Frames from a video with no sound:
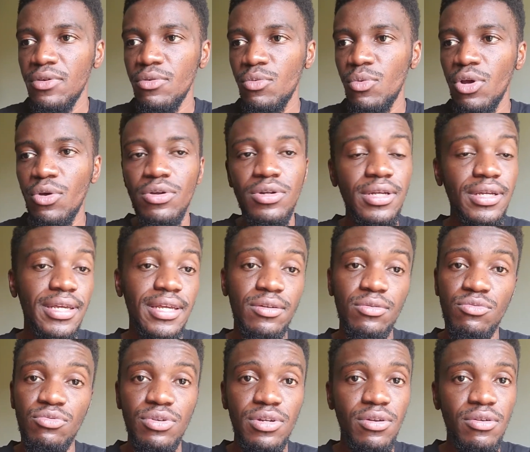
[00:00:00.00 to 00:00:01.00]
We're gonna
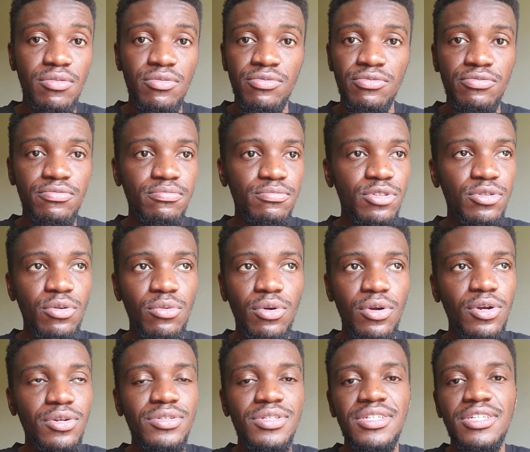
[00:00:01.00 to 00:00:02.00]
get rid of,
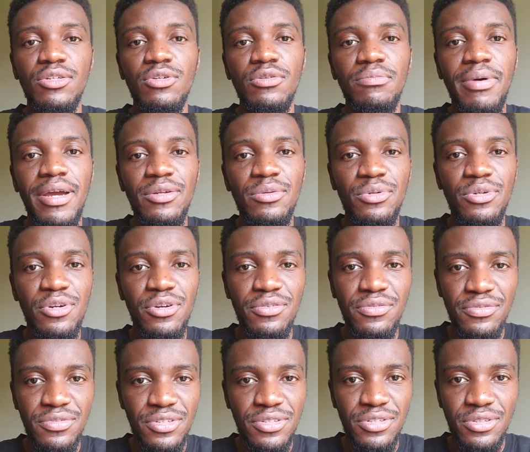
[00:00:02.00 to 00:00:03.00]
we're going to see goodbye to
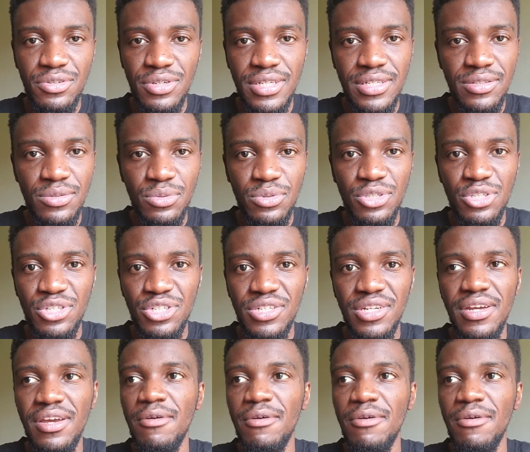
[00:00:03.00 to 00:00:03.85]
curved screens, which